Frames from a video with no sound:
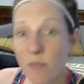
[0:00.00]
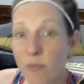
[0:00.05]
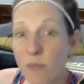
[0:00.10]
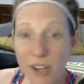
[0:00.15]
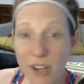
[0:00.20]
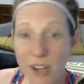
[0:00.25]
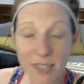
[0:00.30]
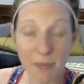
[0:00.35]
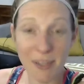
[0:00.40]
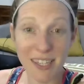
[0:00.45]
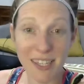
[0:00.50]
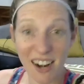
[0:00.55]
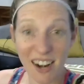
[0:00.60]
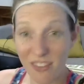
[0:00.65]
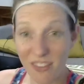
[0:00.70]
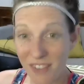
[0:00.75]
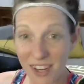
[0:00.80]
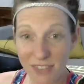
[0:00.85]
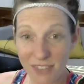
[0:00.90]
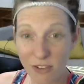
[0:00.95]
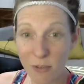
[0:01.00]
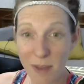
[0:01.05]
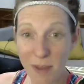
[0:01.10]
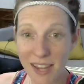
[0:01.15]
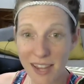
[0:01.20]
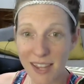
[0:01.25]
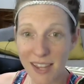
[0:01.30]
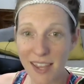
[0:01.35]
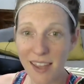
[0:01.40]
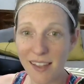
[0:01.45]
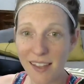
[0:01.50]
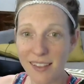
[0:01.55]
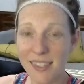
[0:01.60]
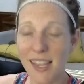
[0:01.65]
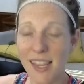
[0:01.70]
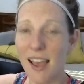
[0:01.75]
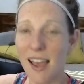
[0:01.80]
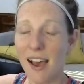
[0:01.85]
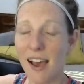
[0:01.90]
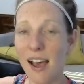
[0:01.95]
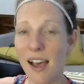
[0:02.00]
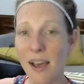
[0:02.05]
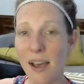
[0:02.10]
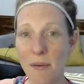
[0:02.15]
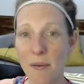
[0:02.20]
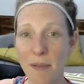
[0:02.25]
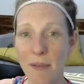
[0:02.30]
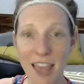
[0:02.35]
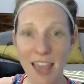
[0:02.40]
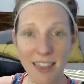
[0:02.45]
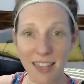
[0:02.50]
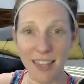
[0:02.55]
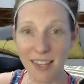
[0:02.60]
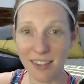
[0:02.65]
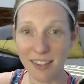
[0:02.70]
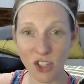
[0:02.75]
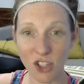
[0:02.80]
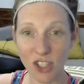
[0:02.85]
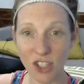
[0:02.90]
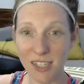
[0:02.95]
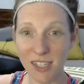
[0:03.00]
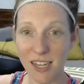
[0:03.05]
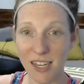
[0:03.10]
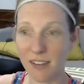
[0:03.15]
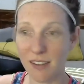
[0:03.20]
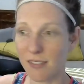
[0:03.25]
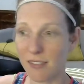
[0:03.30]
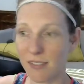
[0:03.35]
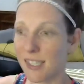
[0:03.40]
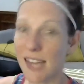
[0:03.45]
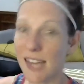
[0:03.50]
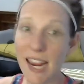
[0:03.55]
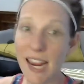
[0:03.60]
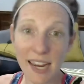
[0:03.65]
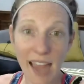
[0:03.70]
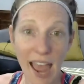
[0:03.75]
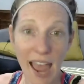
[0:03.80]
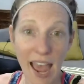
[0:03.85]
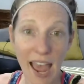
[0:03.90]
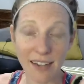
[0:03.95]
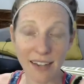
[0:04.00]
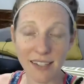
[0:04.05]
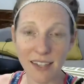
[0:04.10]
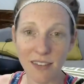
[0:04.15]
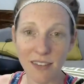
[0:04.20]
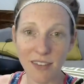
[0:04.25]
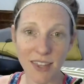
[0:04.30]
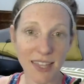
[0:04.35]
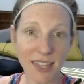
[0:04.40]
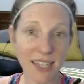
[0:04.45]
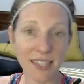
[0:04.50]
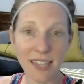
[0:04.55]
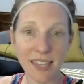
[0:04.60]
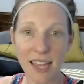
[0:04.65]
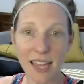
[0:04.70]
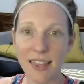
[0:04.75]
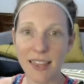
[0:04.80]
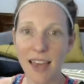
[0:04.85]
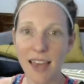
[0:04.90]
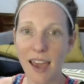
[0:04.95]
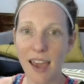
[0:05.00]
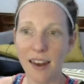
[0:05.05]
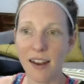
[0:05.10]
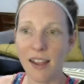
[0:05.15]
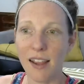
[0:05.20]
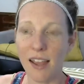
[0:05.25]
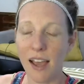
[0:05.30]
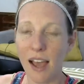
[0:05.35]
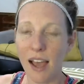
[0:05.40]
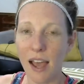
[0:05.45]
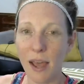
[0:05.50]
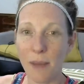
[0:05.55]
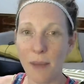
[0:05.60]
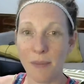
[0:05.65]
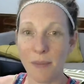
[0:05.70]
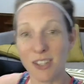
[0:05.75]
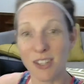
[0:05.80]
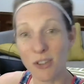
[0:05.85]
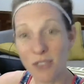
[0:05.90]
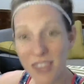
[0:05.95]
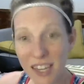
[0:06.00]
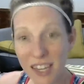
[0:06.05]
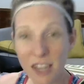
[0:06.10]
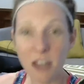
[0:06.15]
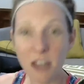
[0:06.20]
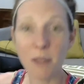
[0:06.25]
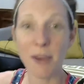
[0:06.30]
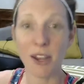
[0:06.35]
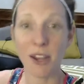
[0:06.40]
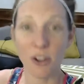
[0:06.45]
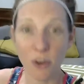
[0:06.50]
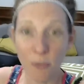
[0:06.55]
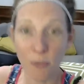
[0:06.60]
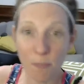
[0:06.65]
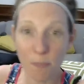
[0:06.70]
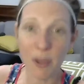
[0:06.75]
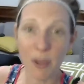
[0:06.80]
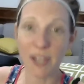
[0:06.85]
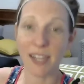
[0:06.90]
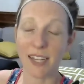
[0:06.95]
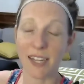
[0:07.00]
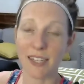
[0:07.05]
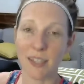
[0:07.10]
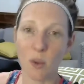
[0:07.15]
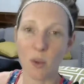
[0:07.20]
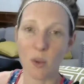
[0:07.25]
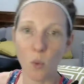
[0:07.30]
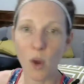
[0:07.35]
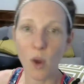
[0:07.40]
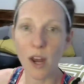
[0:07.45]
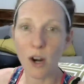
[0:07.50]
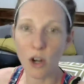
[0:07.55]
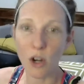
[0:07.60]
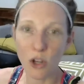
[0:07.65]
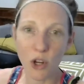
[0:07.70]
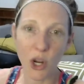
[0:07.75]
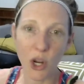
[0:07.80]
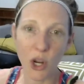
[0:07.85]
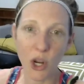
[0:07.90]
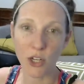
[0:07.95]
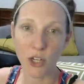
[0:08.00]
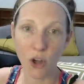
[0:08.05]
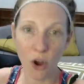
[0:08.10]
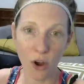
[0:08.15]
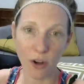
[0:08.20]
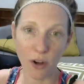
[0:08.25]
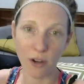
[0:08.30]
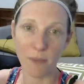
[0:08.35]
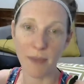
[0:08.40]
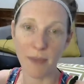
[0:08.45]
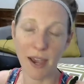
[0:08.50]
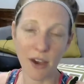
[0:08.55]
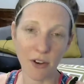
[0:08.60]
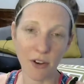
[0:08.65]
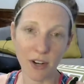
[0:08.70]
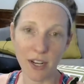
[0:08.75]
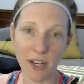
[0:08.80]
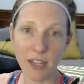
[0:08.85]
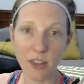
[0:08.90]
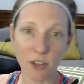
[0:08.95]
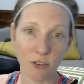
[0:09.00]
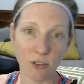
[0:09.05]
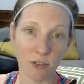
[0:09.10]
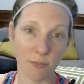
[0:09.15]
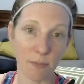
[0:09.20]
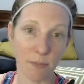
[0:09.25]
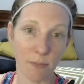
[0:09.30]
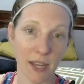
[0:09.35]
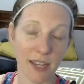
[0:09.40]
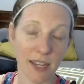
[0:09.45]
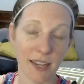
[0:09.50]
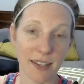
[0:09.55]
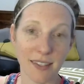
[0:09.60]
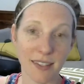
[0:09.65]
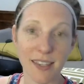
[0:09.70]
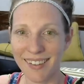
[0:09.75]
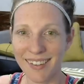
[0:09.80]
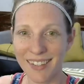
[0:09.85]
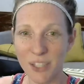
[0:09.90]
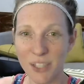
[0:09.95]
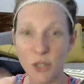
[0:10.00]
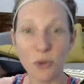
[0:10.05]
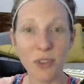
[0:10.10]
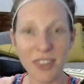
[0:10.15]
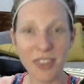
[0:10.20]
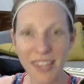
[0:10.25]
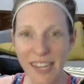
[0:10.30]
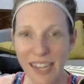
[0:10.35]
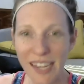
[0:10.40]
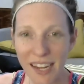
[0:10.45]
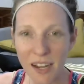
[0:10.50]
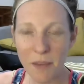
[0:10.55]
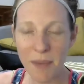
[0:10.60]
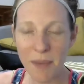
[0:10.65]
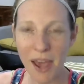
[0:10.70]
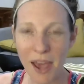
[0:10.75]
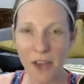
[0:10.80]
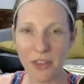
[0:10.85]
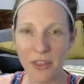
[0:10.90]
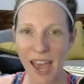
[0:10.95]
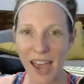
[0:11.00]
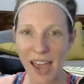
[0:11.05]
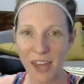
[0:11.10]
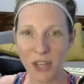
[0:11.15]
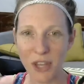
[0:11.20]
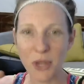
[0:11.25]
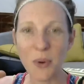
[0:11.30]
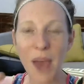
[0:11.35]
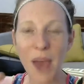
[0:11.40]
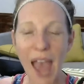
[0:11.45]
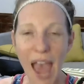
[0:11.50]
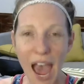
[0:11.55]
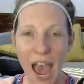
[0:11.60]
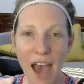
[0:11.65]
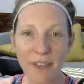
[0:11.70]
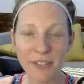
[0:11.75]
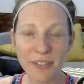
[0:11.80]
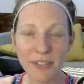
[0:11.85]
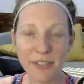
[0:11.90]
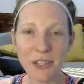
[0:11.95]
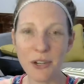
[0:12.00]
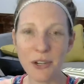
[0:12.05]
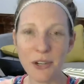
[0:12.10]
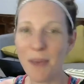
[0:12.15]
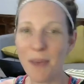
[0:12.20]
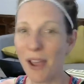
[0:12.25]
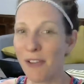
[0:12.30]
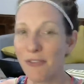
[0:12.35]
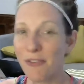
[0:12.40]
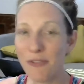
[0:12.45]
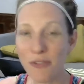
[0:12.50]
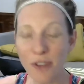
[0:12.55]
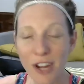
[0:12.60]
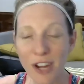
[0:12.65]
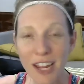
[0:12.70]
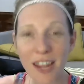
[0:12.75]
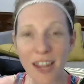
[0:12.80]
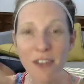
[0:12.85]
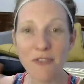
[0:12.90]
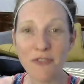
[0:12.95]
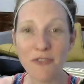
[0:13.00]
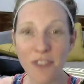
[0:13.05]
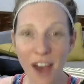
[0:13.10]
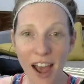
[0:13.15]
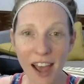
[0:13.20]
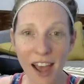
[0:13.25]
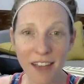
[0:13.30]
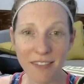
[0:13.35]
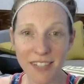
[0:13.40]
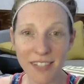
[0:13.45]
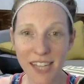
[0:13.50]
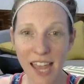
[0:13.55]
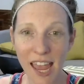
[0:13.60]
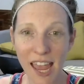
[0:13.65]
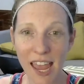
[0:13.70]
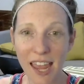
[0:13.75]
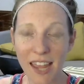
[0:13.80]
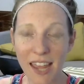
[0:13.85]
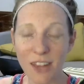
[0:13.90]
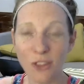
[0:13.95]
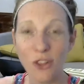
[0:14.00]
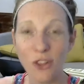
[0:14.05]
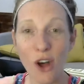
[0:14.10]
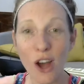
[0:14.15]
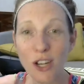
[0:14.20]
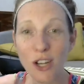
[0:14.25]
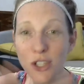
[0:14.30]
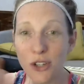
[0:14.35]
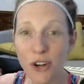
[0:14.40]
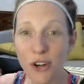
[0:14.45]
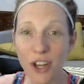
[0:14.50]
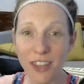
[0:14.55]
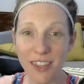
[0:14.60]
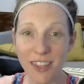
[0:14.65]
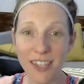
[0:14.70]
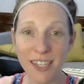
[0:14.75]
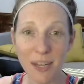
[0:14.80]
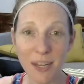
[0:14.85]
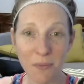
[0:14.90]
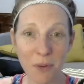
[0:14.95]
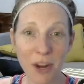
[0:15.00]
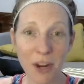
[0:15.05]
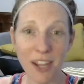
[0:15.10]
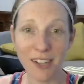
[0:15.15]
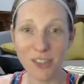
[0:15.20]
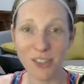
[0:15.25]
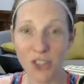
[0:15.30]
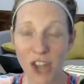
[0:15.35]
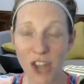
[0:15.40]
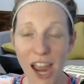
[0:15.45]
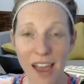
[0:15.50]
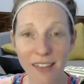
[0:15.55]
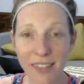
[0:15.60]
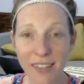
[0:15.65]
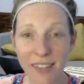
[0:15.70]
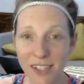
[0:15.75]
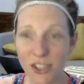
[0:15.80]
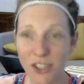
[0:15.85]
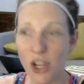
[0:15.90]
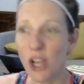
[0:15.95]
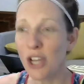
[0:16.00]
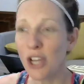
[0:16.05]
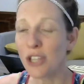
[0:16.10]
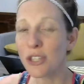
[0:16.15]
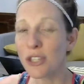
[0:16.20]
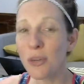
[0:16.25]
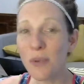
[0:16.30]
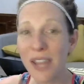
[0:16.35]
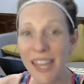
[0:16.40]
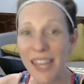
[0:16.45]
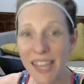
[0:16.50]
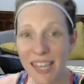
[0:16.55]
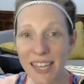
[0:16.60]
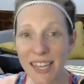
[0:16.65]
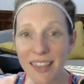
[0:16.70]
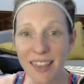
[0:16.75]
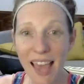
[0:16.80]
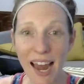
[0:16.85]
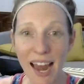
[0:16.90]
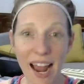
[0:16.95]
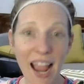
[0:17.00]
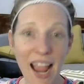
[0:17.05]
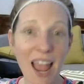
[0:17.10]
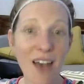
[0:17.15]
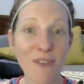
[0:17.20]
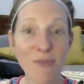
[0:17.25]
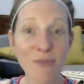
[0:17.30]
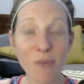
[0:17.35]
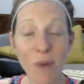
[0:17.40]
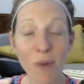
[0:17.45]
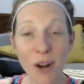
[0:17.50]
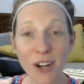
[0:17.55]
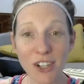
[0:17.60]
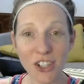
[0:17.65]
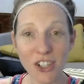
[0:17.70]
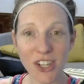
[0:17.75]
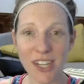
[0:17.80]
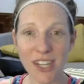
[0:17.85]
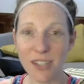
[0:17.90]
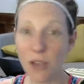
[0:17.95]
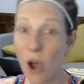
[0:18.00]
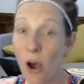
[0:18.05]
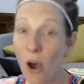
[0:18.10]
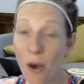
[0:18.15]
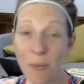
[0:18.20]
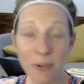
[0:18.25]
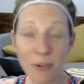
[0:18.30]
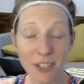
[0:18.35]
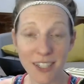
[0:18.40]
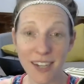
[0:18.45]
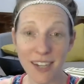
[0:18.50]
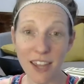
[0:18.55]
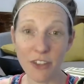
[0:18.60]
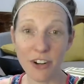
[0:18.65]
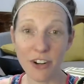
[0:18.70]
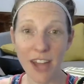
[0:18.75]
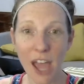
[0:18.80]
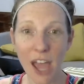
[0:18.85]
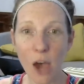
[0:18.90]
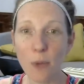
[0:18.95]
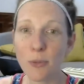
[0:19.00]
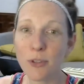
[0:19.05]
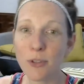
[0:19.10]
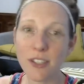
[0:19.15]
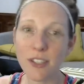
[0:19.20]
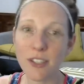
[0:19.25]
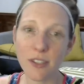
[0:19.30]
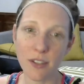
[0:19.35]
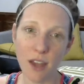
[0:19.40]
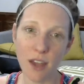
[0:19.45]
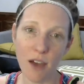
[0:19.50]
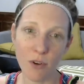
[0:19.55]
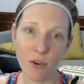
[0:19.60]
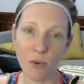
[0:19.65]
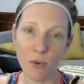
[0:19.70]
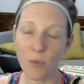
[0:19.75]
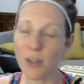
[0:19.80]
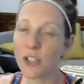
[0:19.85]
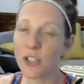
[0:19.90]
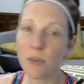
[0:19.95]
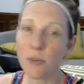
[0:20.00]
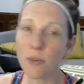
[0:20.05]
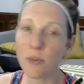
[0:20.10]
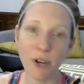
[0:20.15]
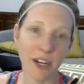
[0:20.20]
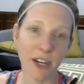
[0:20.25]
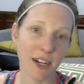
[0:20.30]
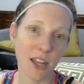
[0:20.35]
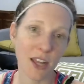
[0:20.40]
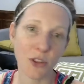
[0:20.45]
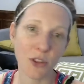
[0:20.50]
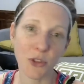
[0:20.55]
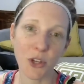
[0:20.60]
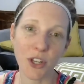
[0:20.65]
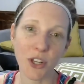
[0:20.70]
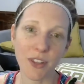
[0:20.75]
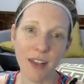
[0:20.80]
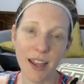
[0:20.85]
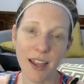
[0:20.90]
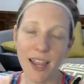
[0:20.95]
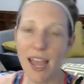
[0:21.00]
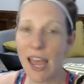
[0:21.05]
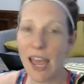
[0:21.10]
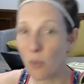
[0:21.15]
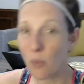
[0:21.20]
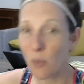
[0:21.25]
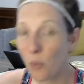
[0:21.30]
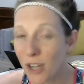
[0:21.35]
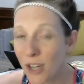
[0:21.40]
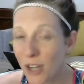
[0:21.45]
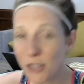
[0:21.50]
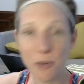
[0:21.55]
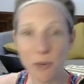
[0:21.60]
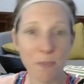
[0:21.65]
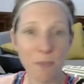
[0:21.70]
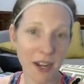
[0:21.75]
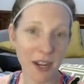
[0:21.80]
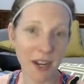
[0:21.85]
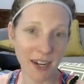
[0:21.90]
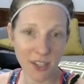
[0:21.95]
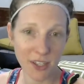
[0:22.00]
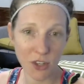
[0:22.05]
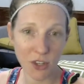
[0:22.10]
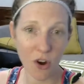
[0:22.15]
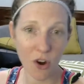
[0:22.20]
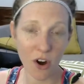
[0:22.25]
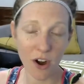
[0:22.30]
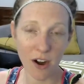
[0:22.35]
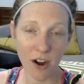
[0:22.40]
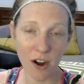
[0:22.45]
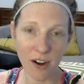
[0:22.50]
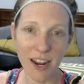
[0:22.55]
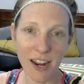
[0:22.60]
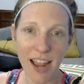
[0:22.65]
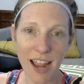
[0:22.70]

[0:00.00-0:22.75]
recipes that I fix for my kids, um, and then just staying active and things like that. Um, and so thinking about your buckets and what are you going to talk about in those buckets. So, thinking about that, you have to do my free five day Launch Your Authentic Brand Challenge. So, in that, I have worksheets all put together to help you discover what your brand can look like, what your buckets are.